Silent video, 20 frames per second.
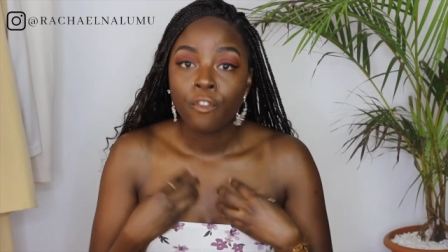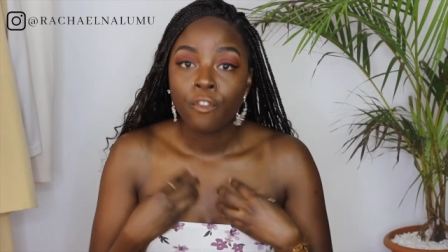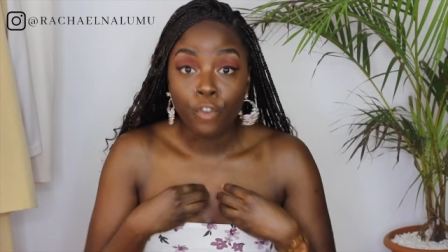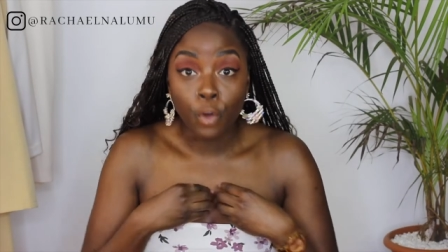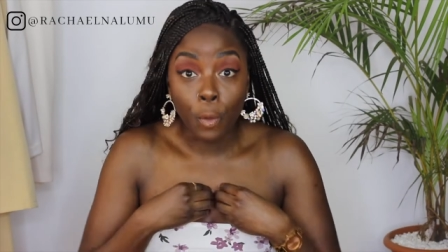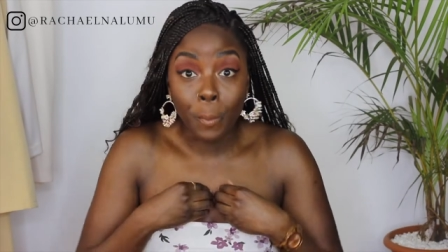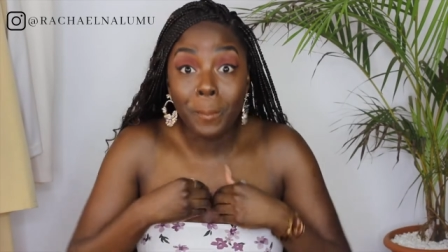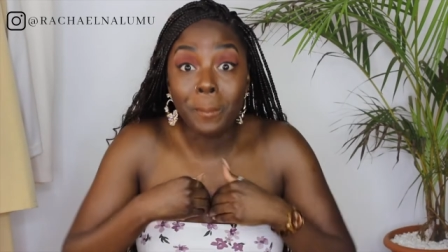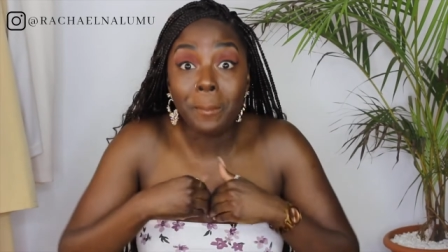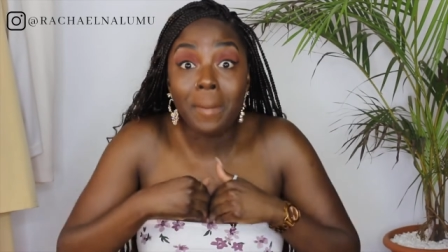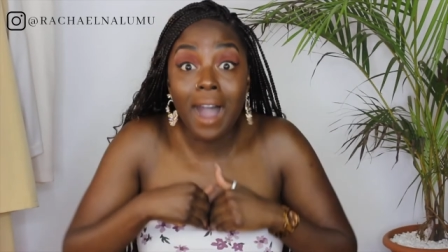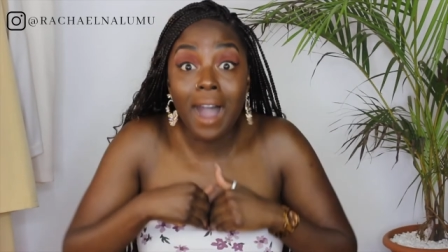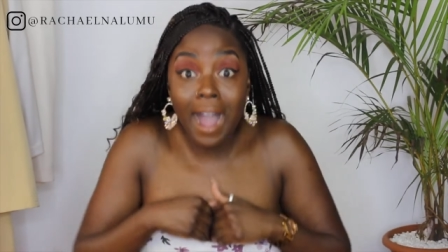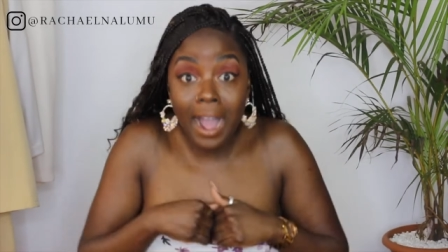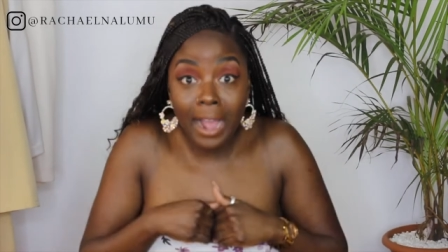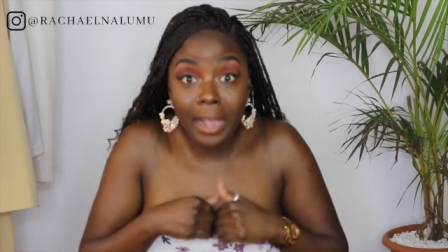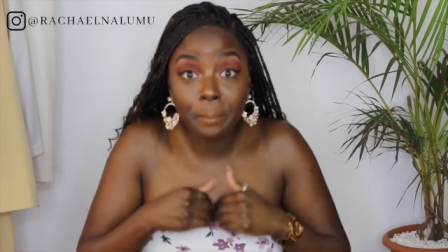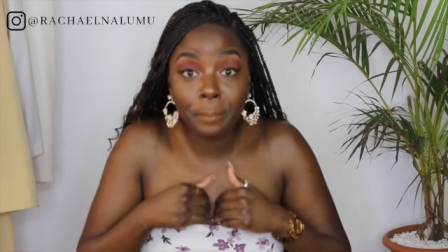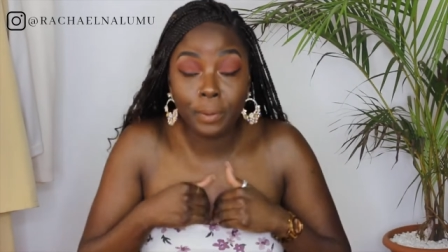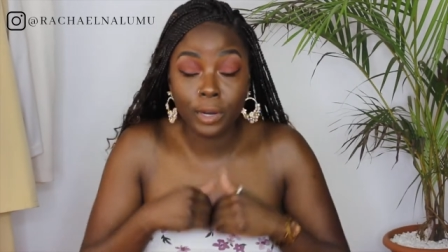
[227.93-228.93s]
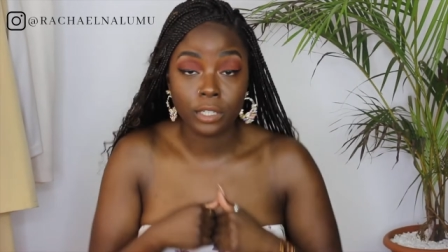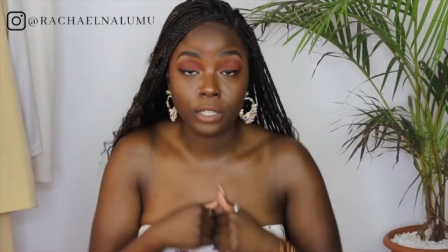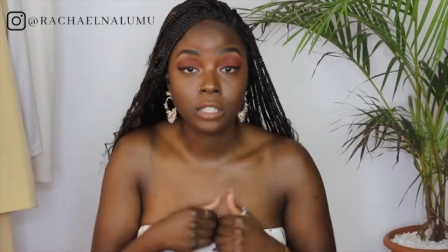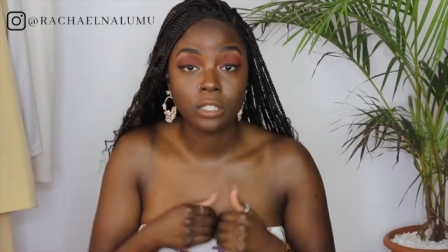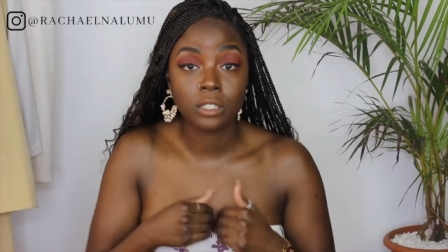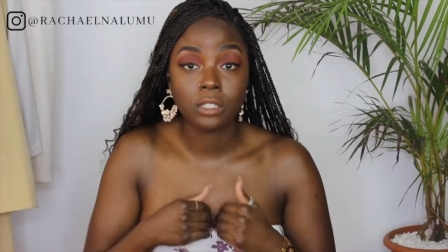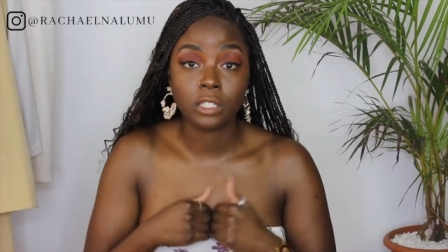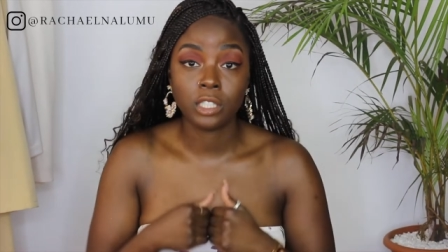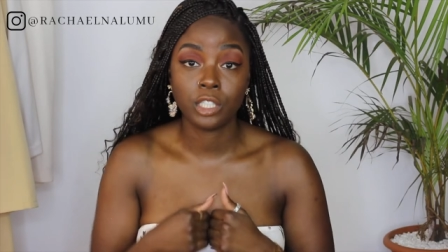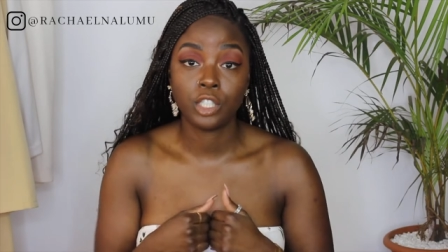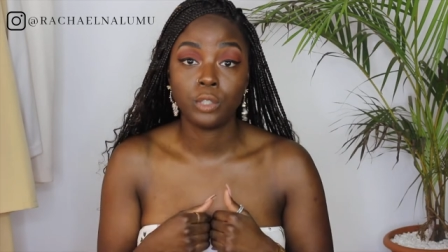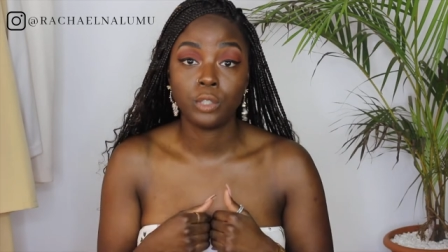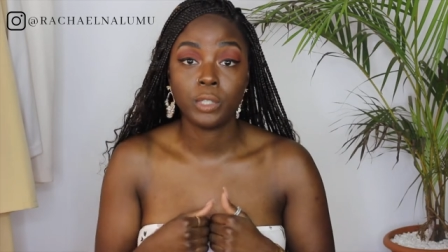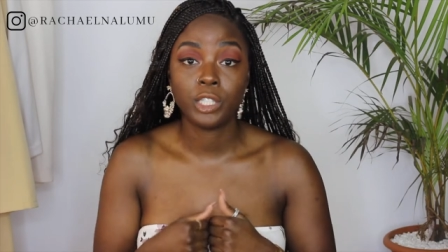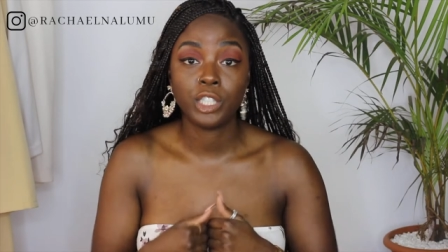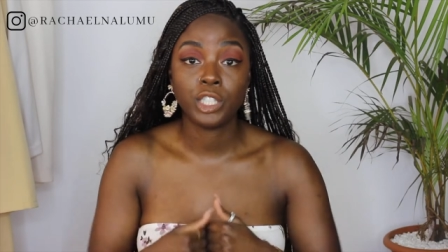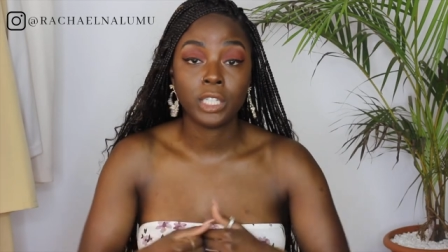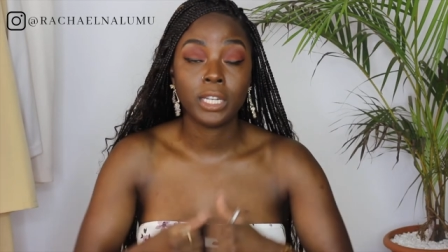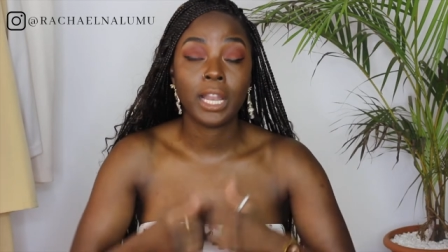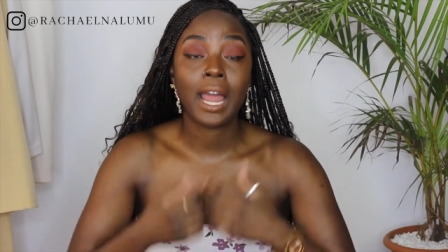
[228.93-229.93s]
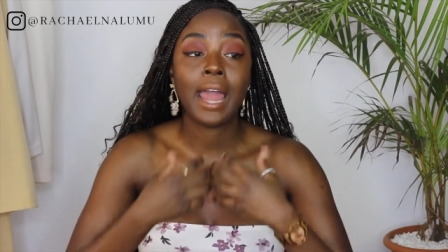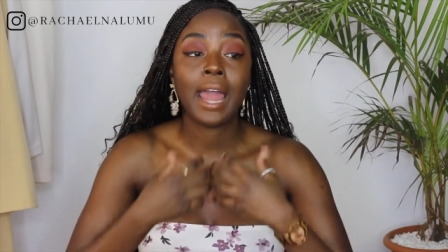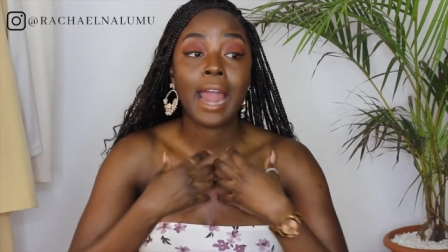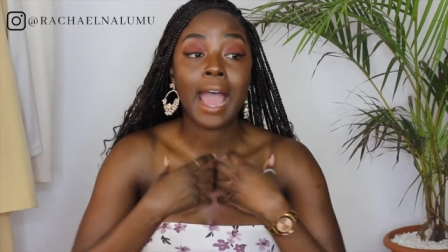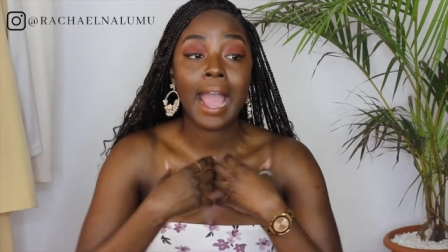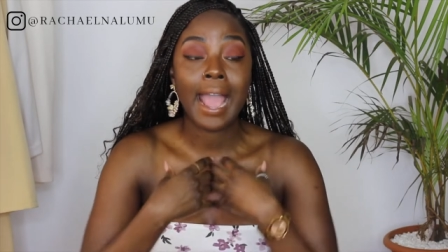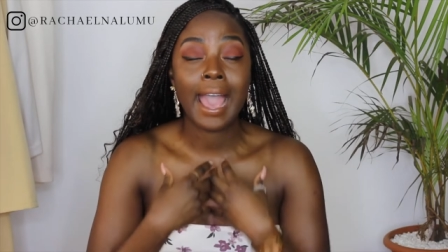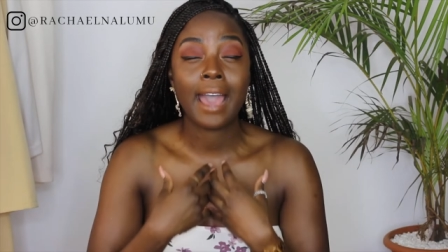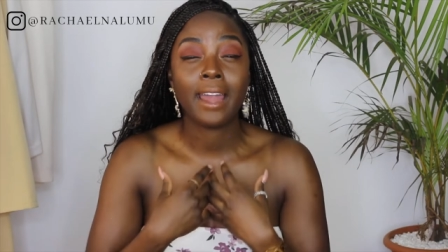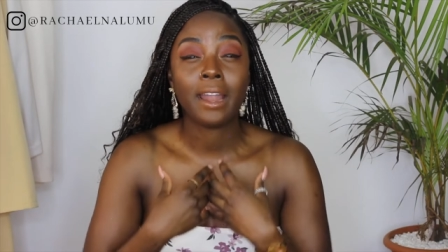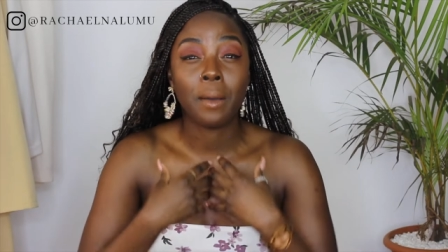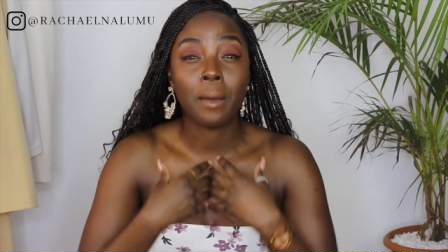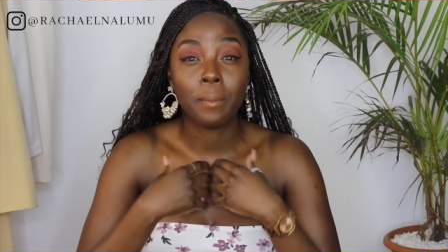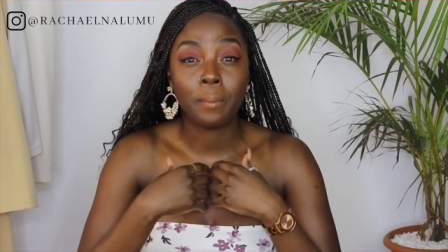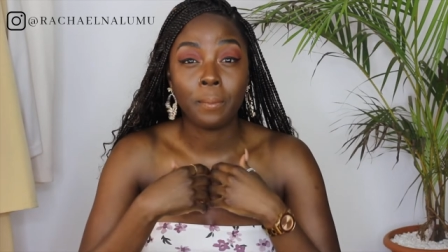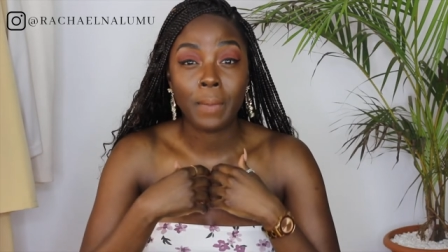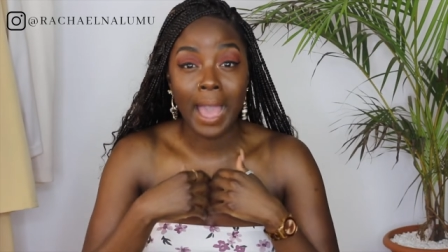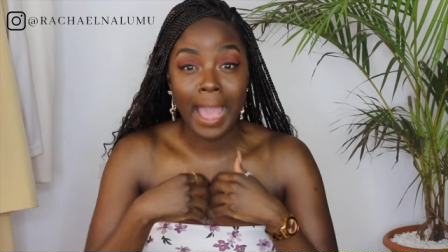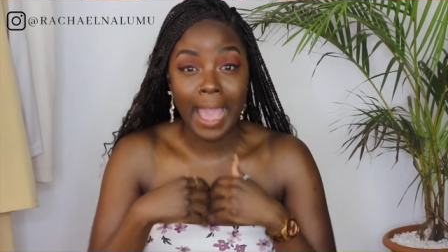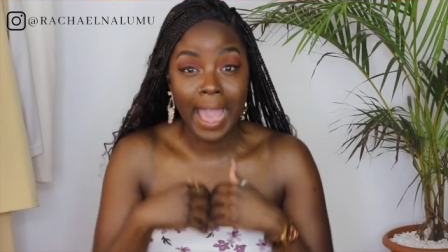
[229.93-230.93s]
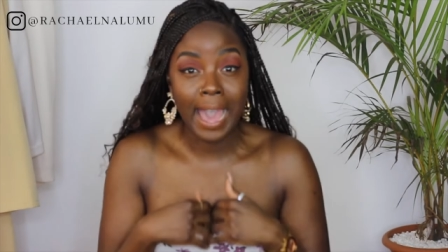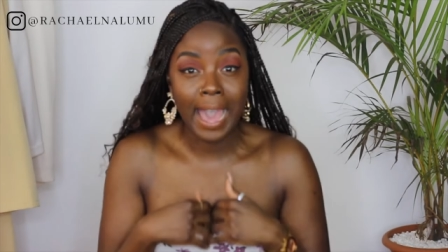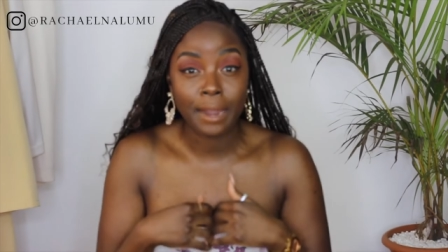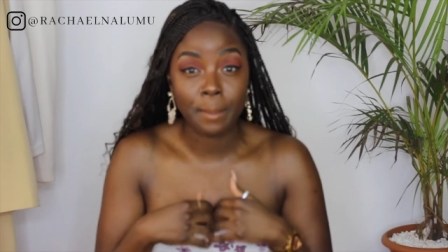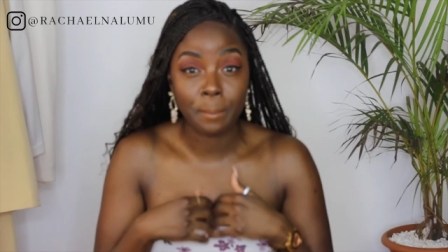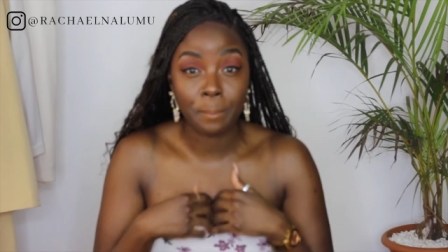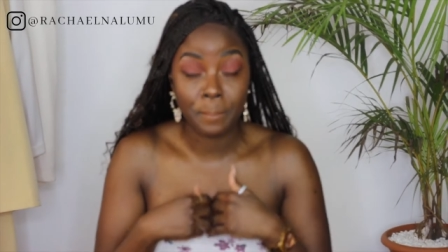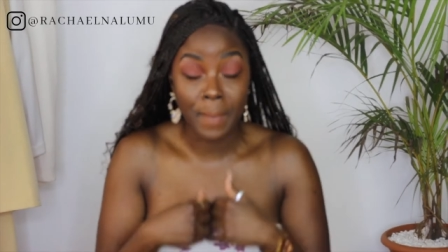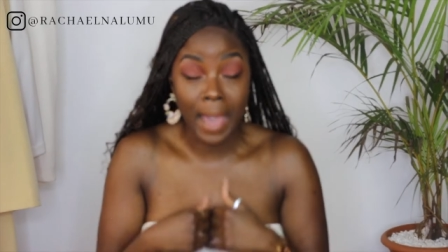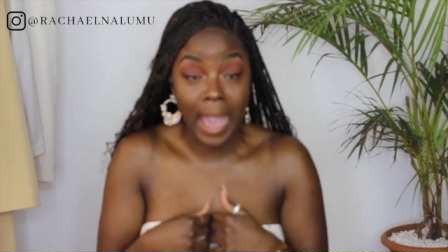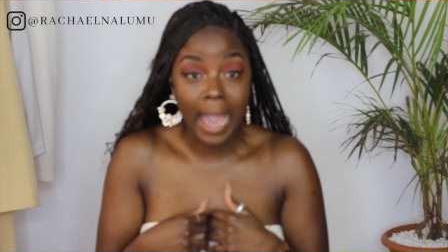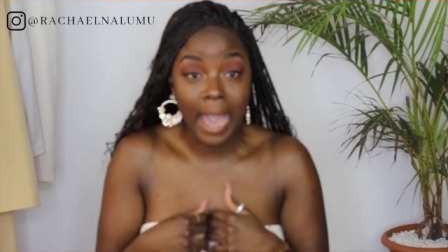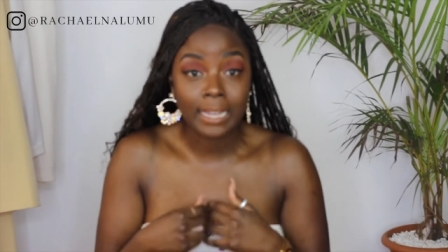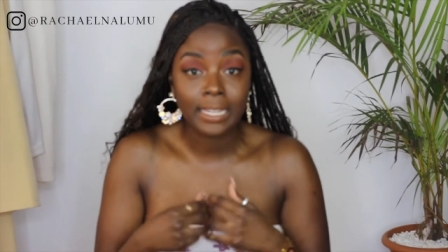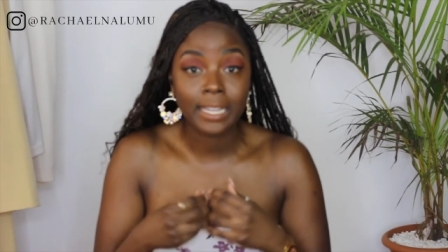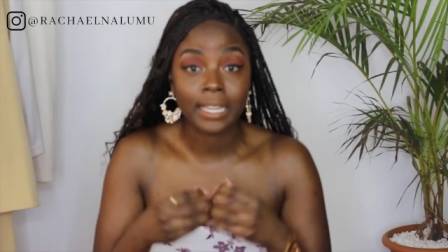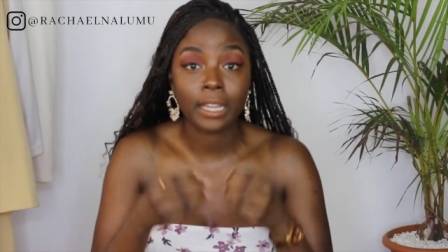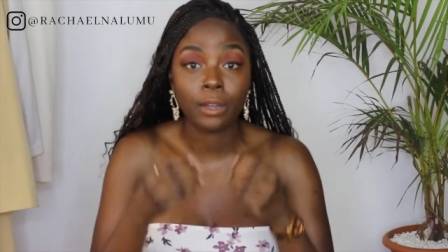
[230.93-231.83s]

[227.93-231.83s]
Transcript: for my personal situation and I had a, I had it bad.